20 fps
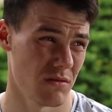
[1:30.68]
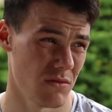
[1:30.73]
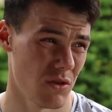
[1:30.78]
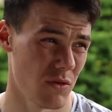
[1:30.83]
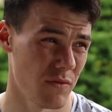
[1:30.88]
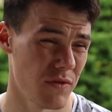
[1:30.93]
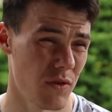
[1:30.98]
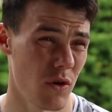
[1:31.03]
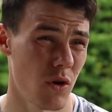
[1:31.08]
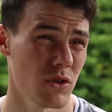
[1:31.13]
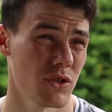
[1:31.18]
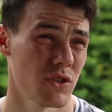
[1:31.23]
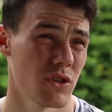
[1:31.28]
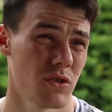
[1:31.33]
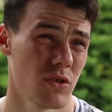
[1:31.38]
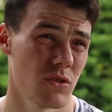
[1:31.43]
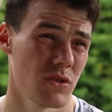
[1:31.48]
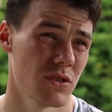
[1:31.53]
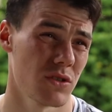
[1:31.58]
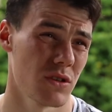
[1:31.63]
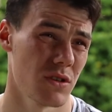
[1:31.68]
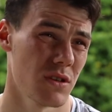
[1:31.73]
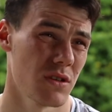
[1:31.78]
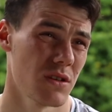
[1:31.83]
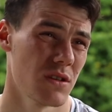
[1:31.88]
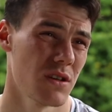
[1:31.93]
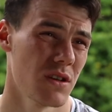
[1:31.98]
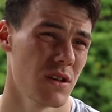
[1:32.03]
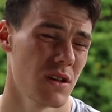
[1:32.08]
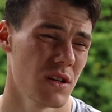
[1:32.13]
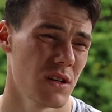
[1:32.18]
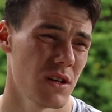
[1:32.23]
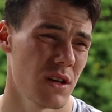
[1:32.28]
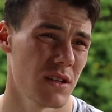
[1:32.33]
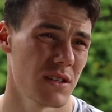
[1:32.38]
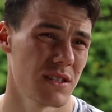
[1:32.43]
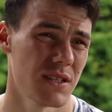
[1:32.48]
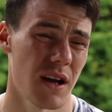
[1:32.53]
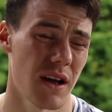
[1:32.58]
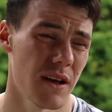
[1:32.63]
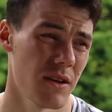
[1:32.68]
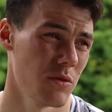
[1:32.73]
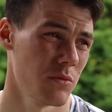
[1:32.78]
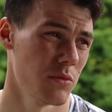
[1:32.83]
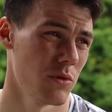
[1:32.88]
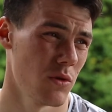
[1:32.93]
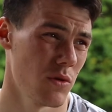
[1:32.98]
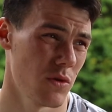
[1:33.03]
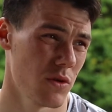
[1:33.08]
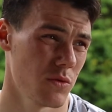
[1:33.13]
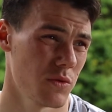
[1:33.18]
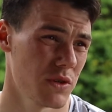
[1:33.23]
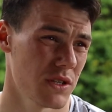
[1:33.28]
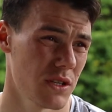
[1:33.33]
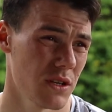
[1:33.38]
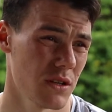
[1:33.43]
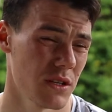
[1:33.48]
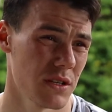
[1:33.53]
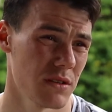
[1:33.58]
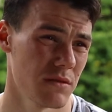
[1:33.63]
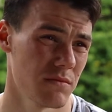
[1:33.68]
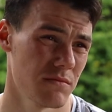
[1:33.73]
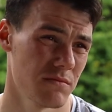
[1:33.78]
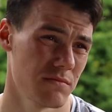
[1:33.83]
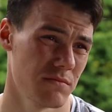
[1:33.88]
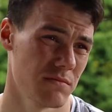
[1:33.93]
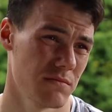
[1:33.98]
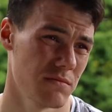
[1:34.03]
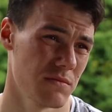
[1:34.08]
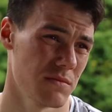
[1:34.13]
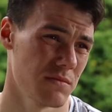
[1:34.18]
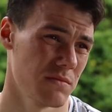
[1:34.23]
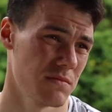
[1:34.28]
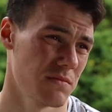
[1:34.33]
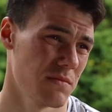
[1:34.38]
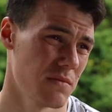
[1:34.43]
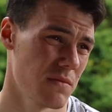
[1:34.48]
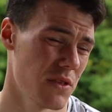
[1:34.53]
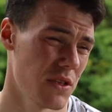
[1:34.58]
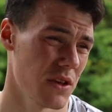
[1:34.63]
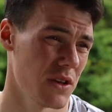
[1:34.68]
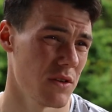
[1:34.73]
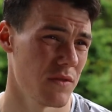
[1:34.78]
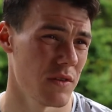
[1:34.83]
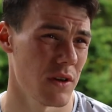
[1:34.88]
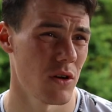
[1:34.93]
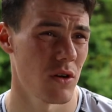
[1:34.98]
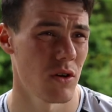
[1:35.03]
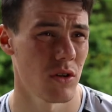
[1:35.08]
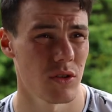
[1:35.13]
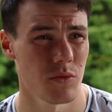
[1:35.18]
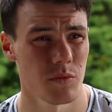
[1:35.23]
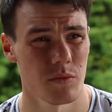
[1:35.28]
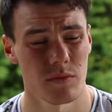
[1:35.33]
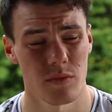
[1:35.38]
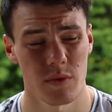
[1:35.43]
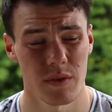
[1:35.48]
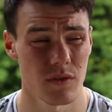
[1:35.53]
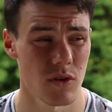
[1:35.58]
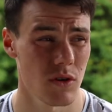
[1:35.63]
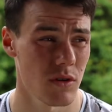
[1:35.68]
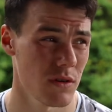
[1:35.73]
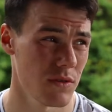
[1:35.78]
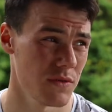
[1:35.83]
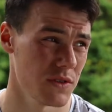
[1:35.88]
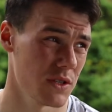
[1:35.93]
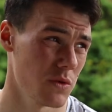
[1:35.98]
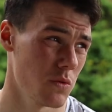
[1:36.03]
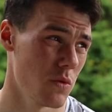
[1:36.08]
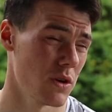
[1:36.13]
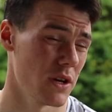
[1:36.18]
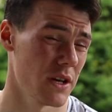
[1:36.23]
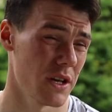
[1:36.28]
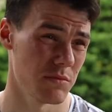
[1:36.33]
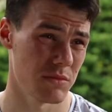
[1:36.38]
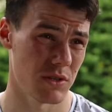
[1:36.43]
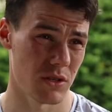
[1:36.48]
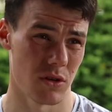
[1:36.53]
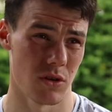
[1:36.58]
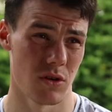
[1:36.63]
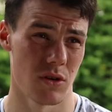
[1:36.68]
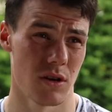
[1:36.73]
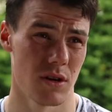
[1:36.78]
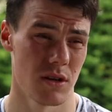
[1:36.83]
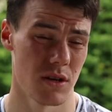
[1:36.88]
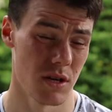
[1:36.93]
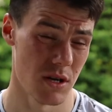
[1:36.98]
unfortunate not to get a title, but we're still in the thick of it all, and we've got obviously one game to go.